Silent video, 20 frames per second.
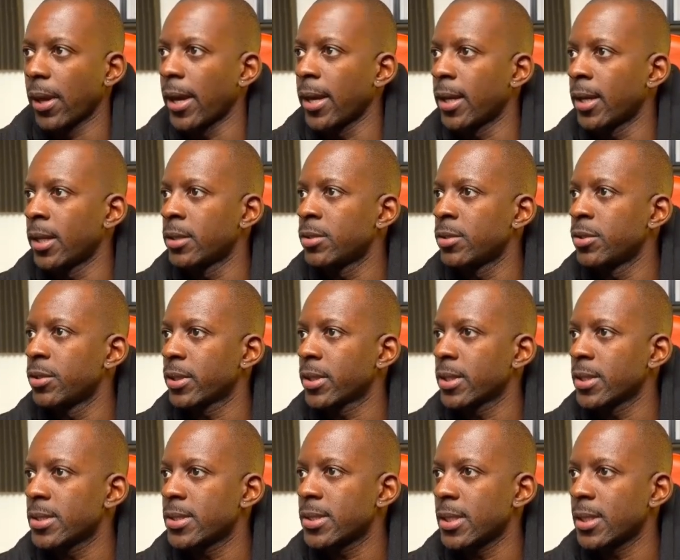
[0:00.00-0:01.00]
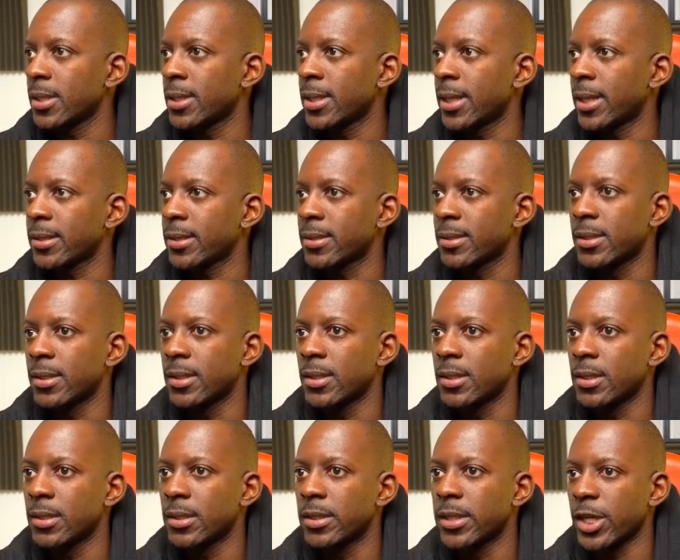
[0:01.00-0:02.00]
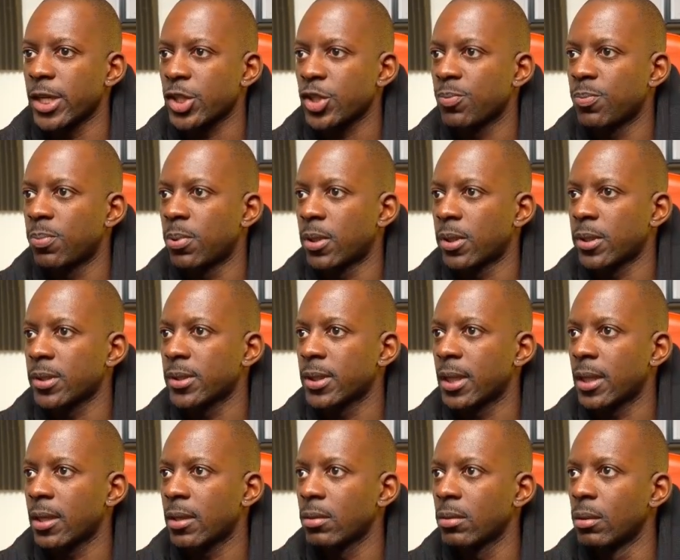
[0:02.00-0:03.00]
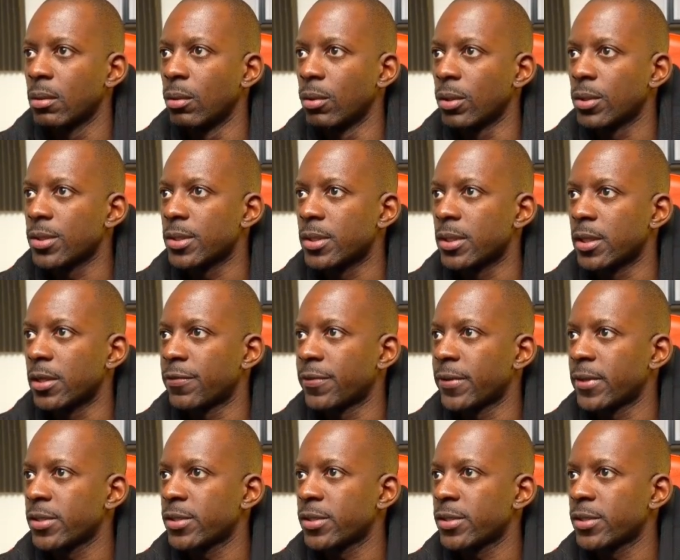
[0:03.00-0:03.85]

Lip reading: and you can see that the dashboard now looks different.